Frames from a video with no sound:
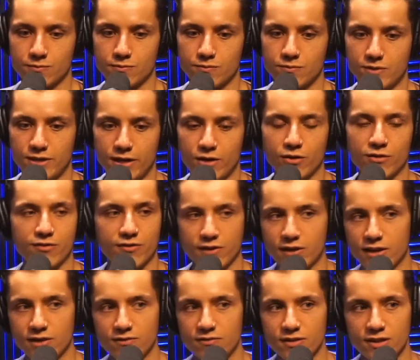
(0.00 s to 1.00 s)

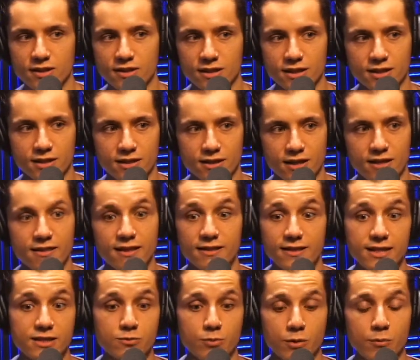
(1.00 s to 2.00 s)
terrifying feeling. I think
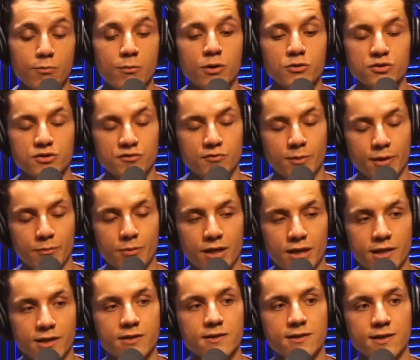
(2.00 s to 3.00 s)
that's where most of my
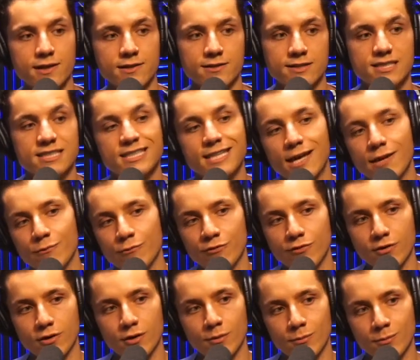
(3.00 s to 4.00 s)
panic attacks stem
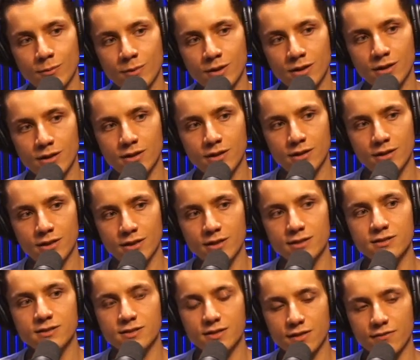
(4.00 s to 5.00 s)
from,
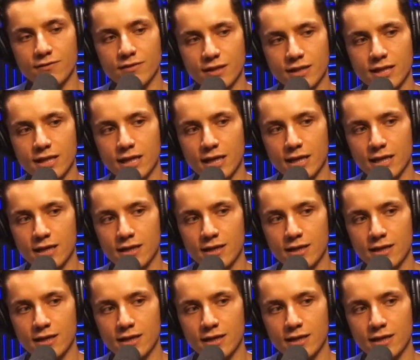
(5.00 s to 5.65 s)
is stuff like that.